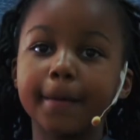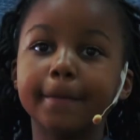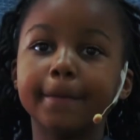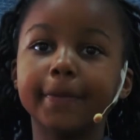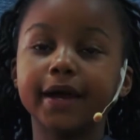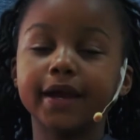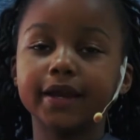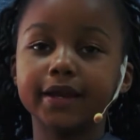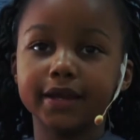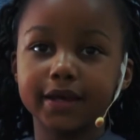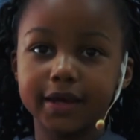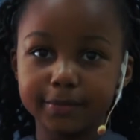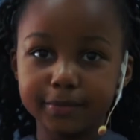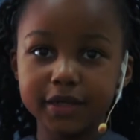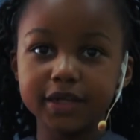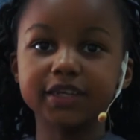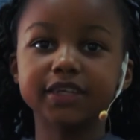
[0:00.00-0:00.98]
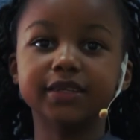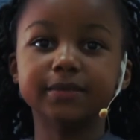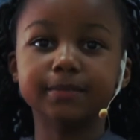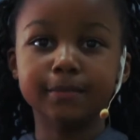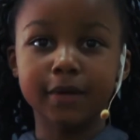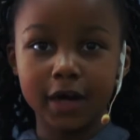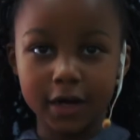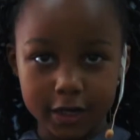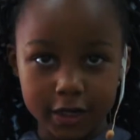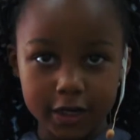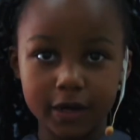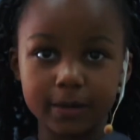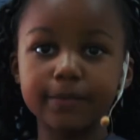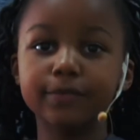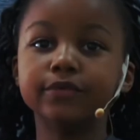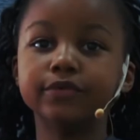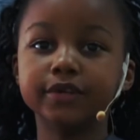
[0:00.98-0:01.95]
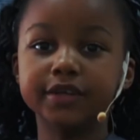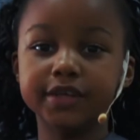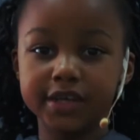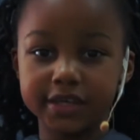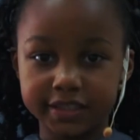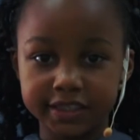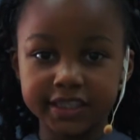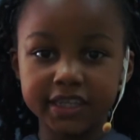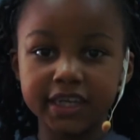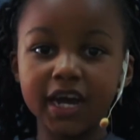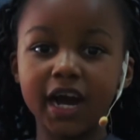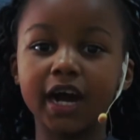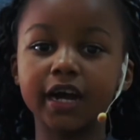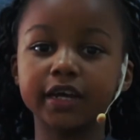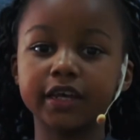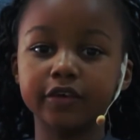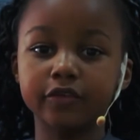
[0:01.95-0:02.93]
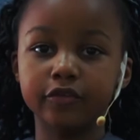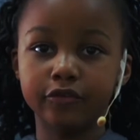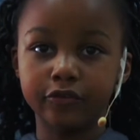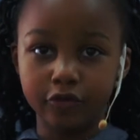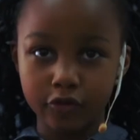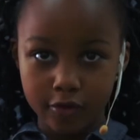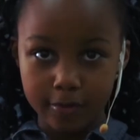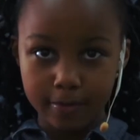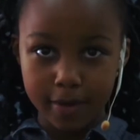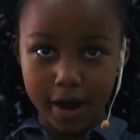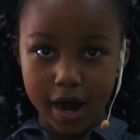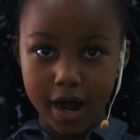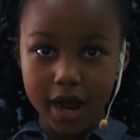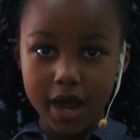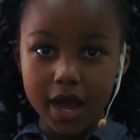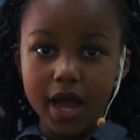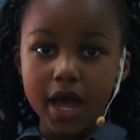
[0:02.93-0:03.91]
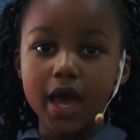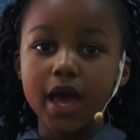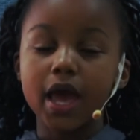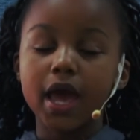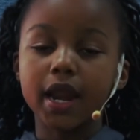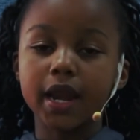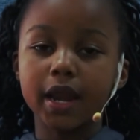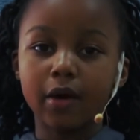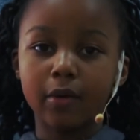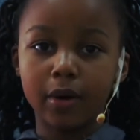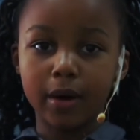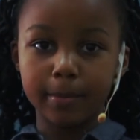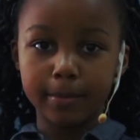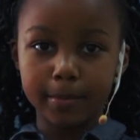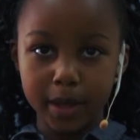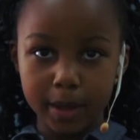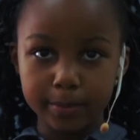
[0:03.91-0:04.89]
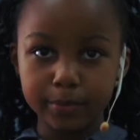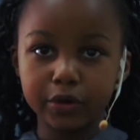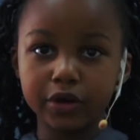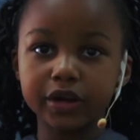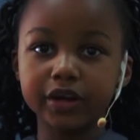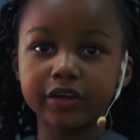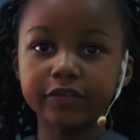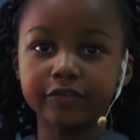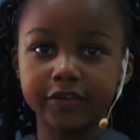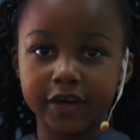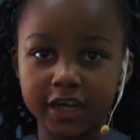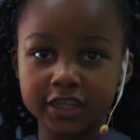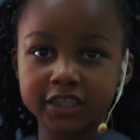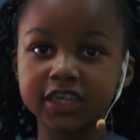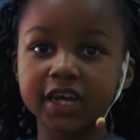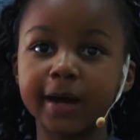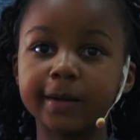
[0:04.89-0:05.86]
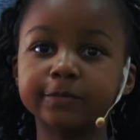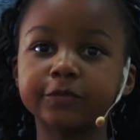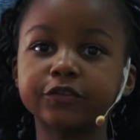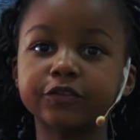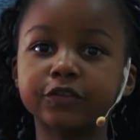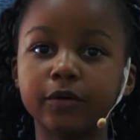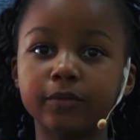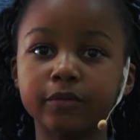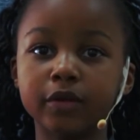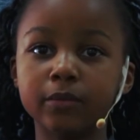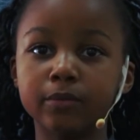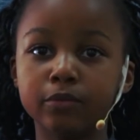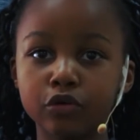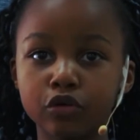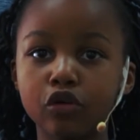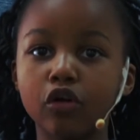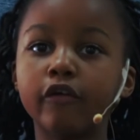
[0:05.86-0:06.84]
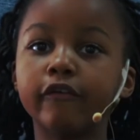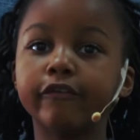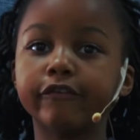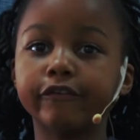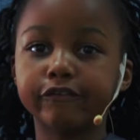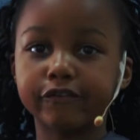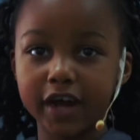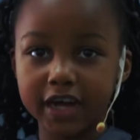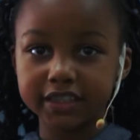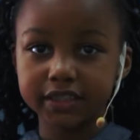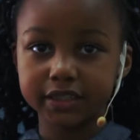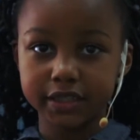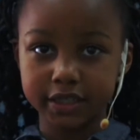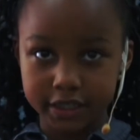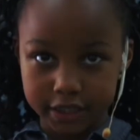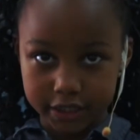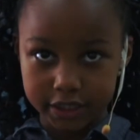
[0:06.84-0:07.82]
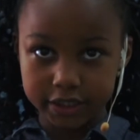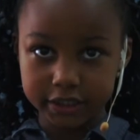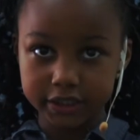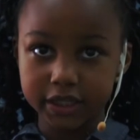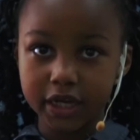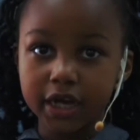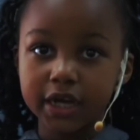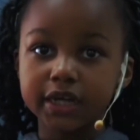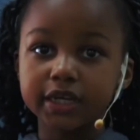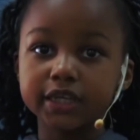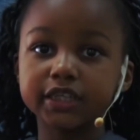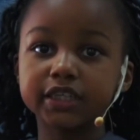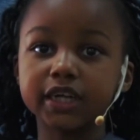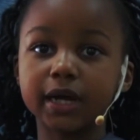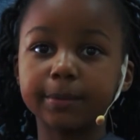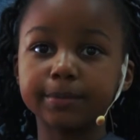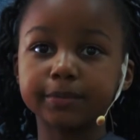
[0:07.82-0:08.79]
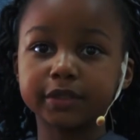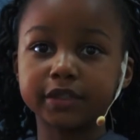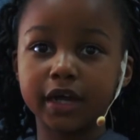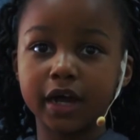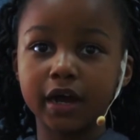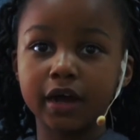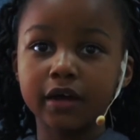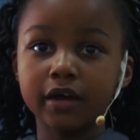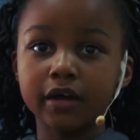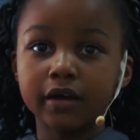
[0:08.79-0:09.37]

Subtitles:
My name is Malia Mudeti Akifuma, and our memory verse comes from the book of 1 Kings, chapter